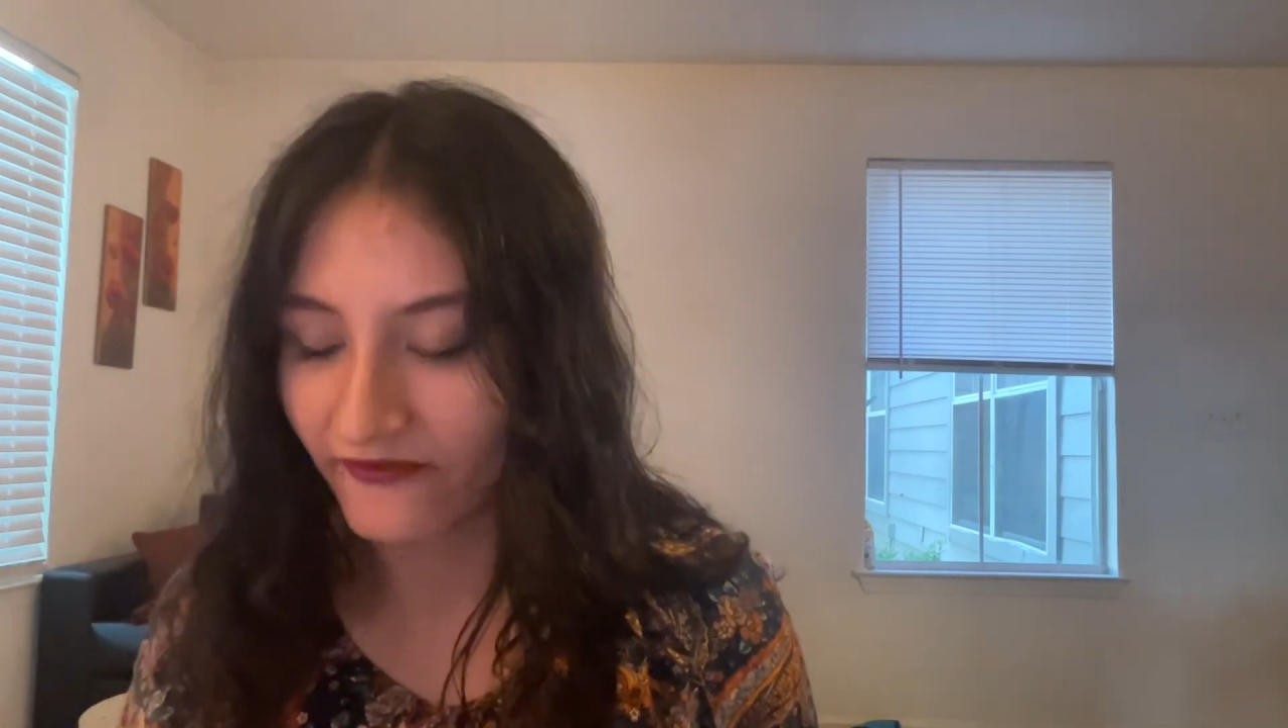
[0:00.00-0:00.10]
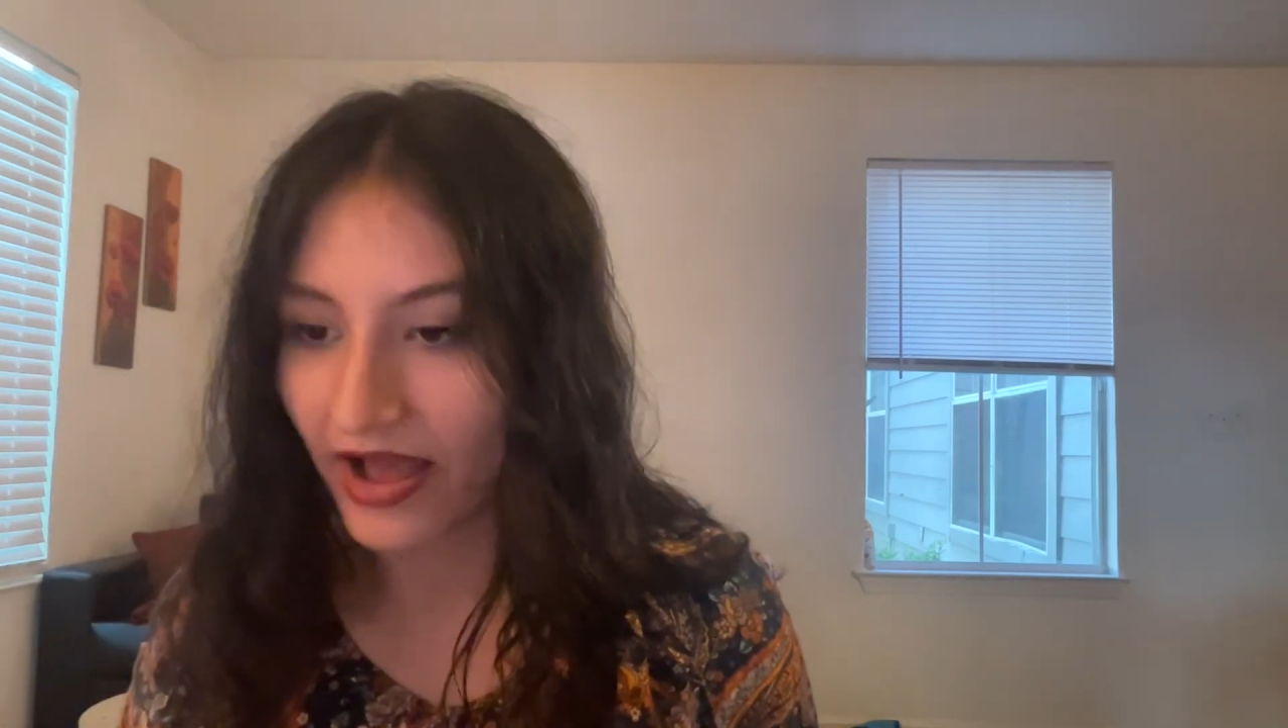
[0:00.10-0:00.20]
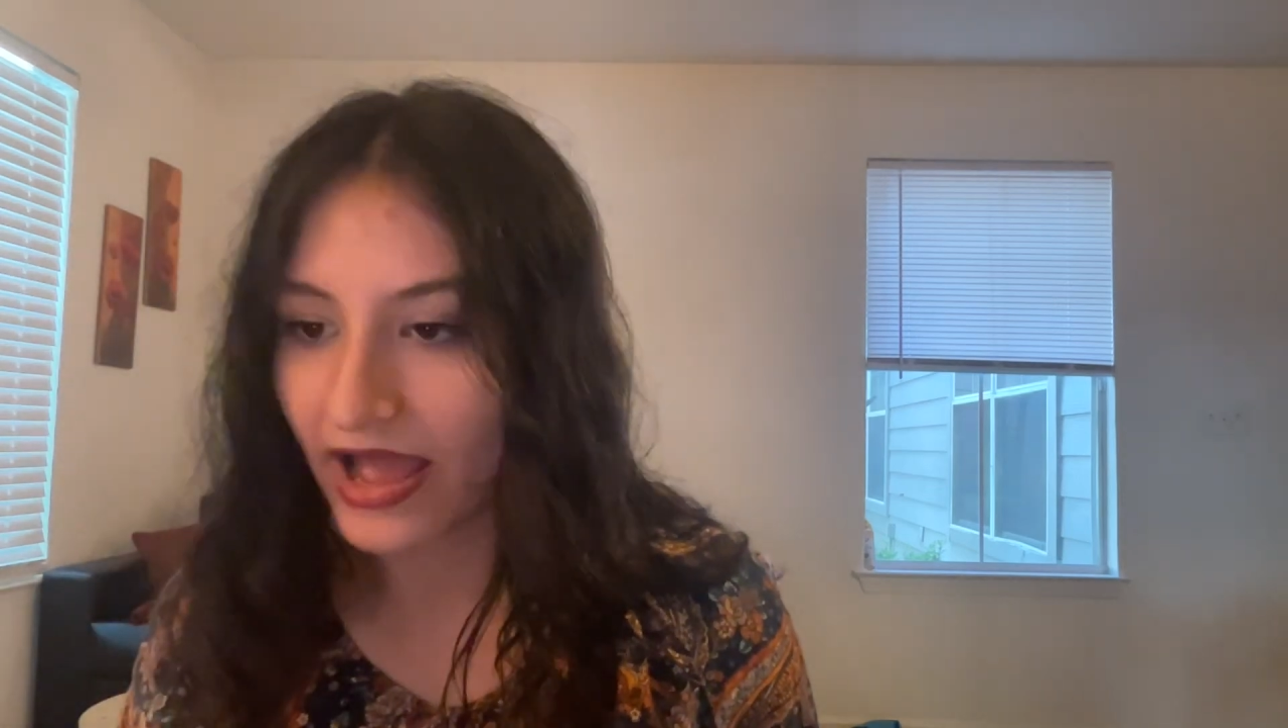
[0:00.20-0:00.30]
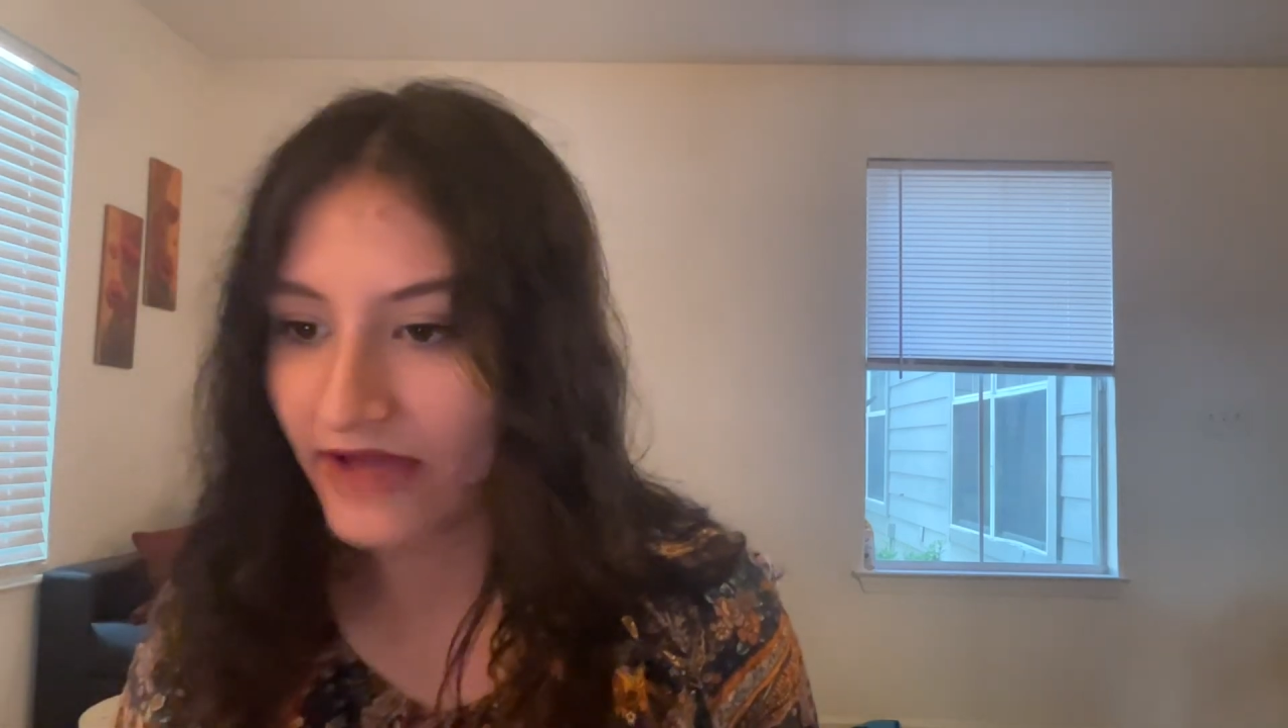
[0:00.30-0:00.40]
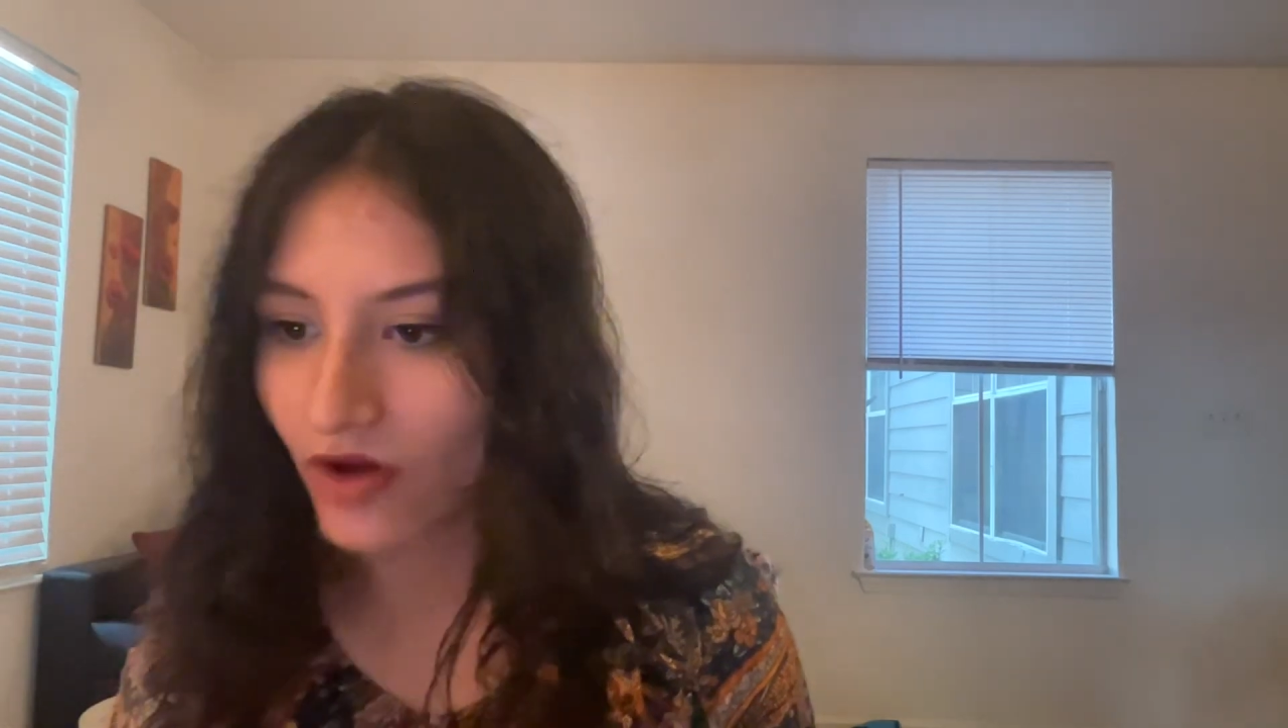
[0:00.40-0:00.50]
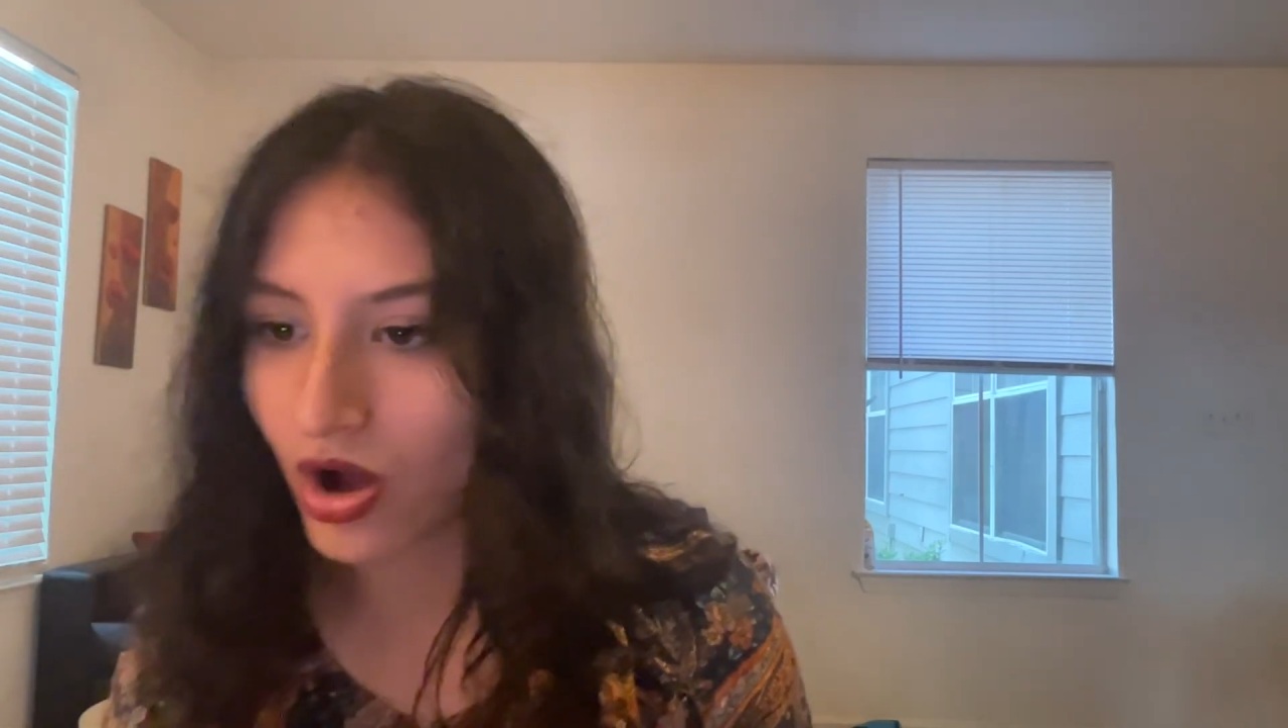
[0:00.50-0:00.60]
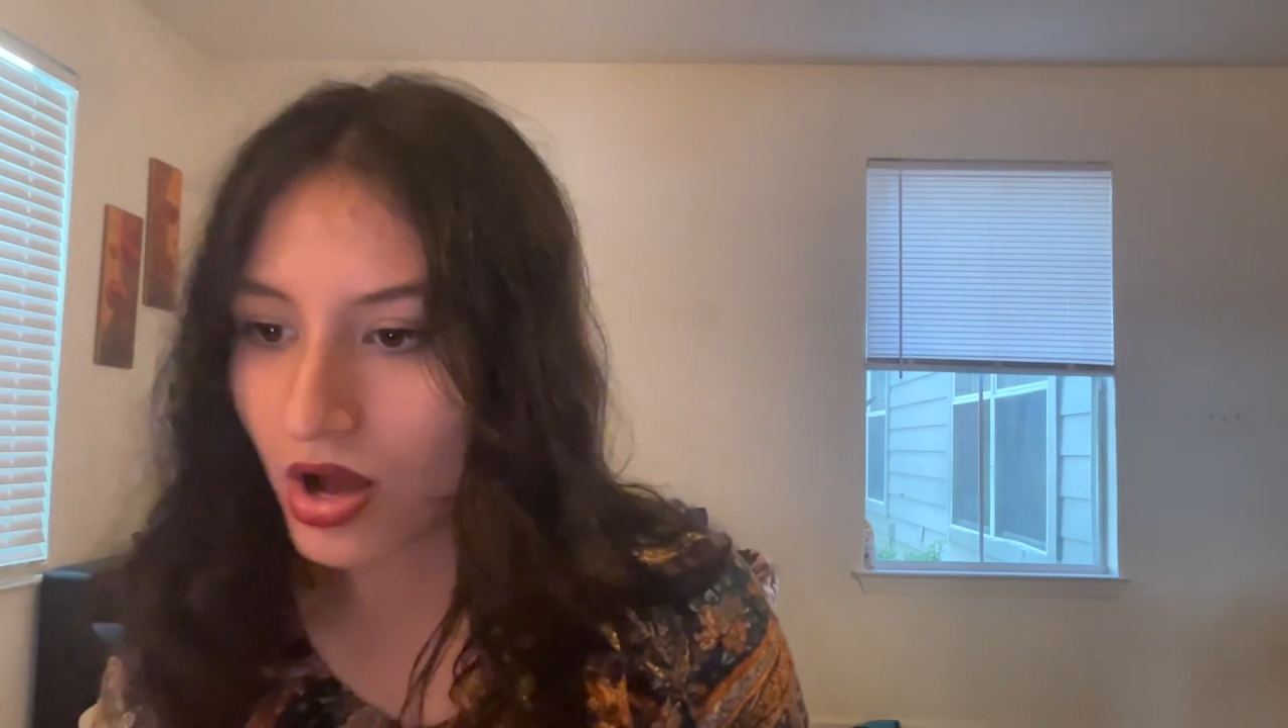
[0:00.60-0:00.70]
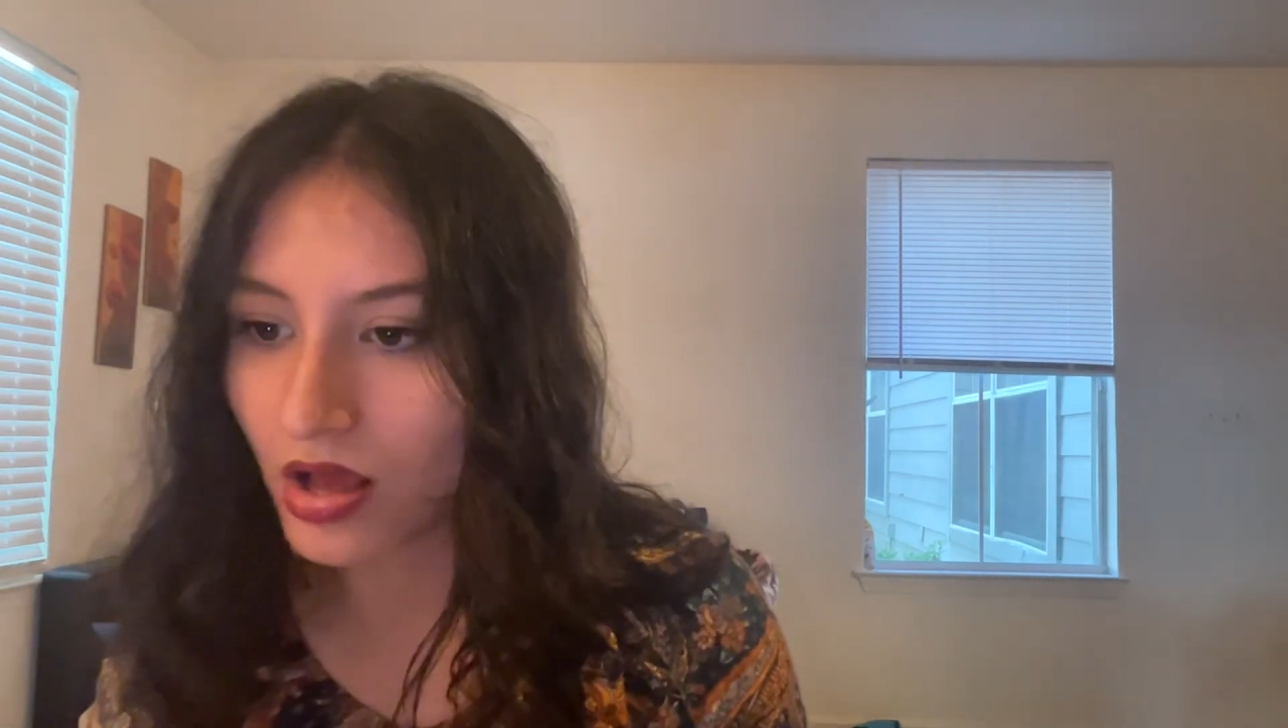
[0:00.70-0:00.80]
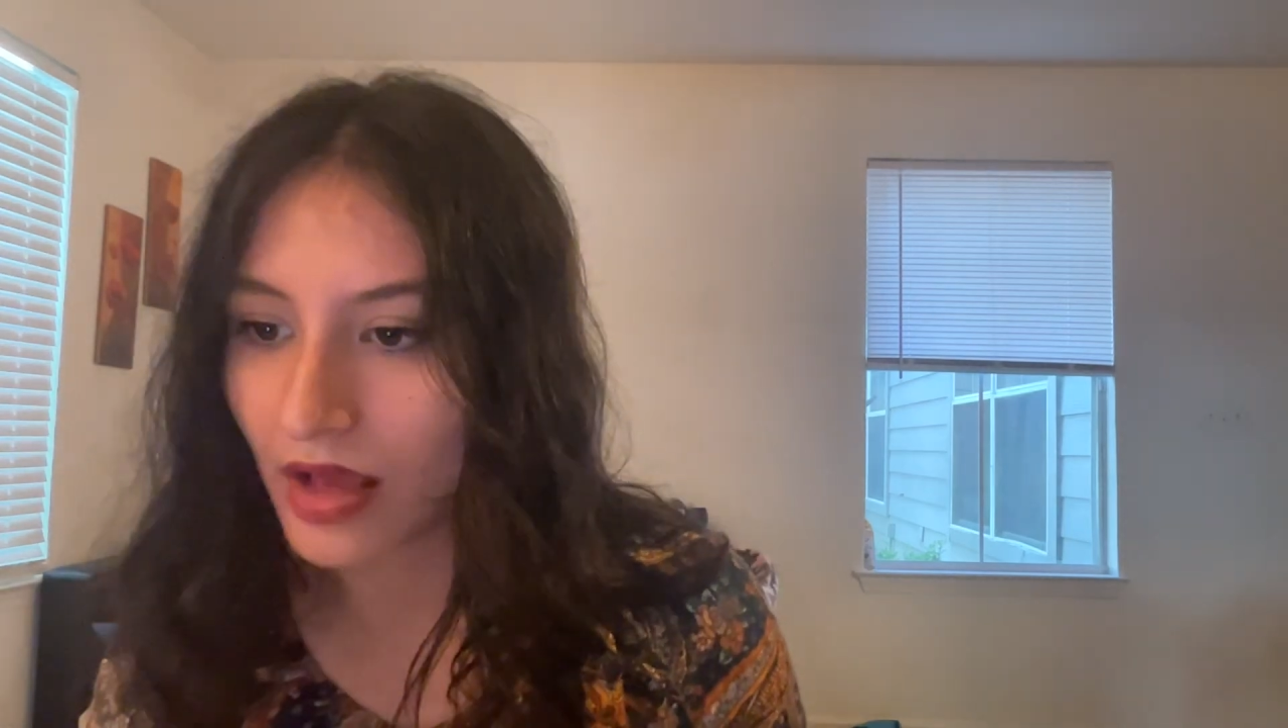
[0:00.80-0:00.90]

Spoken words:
5 on,